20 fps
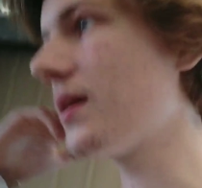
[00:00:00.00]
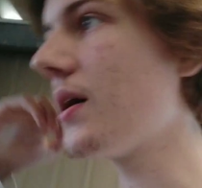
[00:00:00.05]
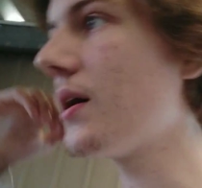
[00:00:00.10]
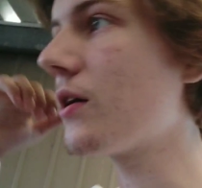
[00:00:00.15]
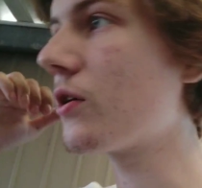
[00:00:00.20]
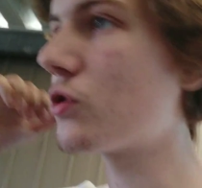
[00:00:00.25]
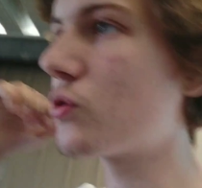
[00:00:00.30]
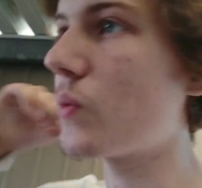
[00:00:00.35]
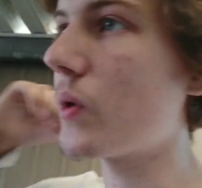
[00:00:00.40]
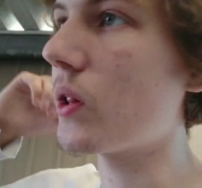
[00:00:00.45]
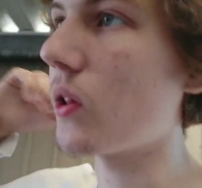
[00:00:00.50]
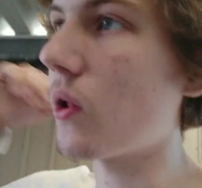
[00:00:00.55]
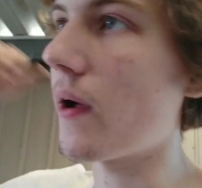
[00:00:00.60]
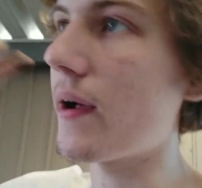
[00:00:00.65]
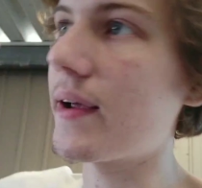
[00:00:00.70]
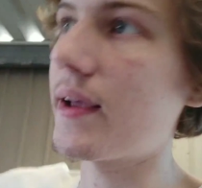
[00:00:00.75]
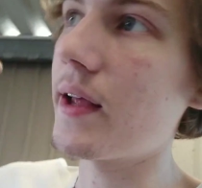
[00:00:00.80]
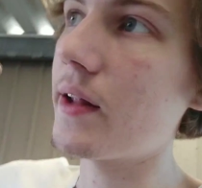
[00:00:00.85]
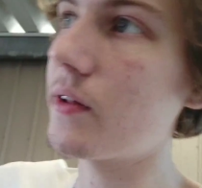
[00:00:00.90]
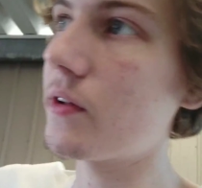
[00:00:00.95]
because we like
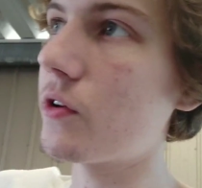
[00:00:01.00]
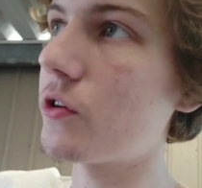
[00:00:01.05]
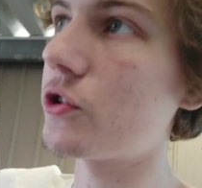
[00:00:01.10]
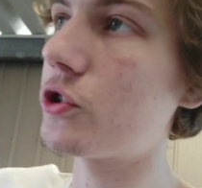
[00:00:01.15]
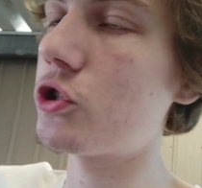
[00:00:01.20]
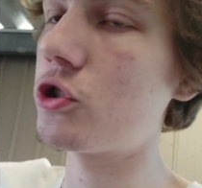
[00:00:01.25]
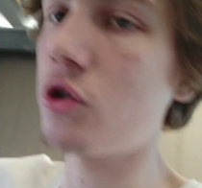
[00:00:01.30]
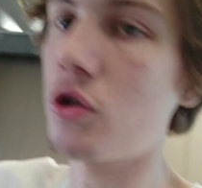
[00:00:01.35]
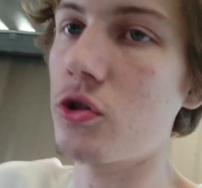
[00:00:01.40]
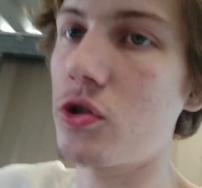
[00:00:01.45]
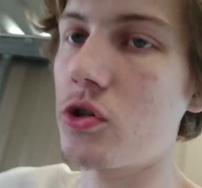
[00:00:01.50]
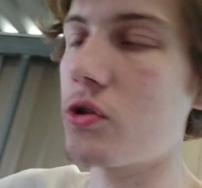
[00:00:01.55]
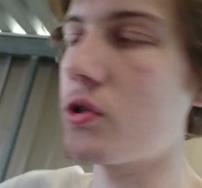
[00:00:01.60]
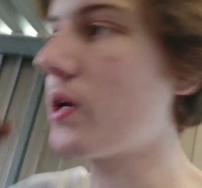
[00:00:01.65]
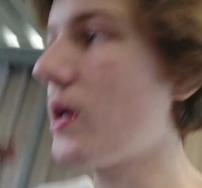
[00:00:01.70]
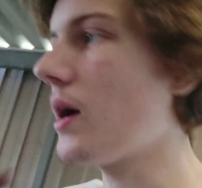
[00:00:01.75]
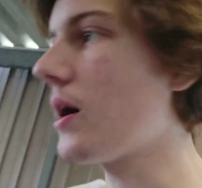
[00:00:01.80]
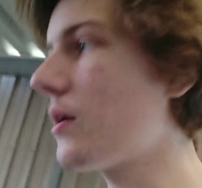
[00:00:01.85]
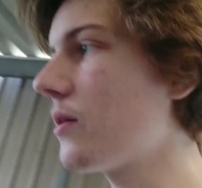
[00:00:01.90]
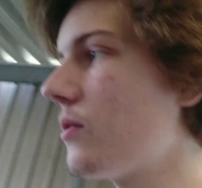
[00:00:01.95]
getting those shots on the
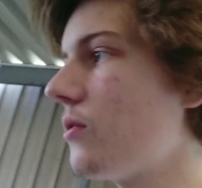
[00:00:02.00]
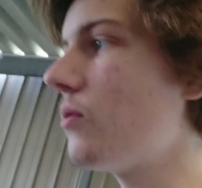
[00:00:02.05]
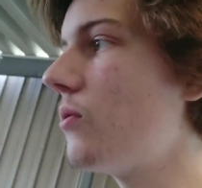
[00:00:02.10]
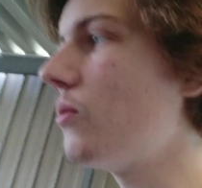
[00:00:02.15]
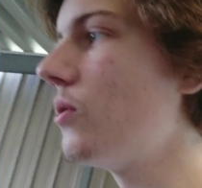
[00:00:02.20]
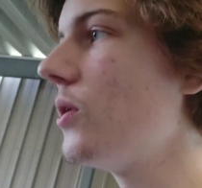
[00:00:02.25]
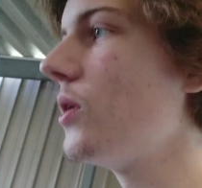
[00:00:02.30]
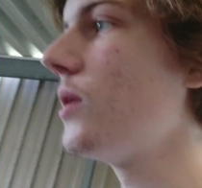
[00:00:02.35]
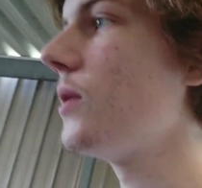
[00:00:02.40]
angle